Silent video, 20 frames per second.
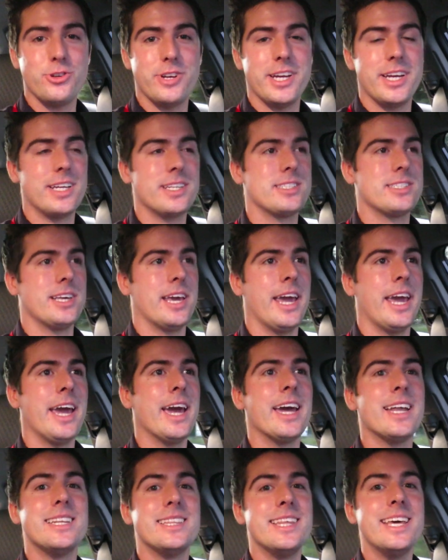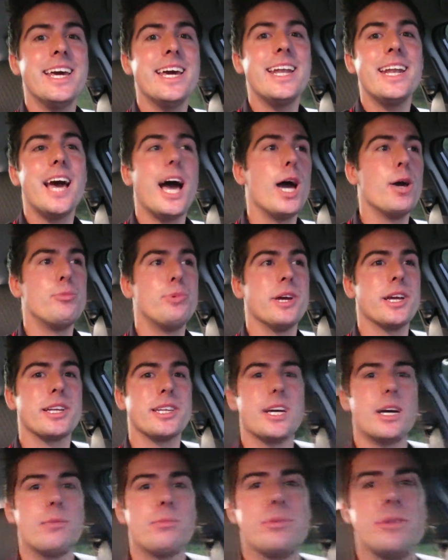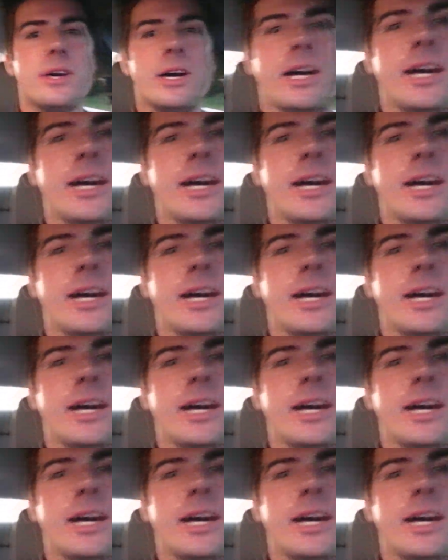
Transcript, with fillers: drinks. And then I picked up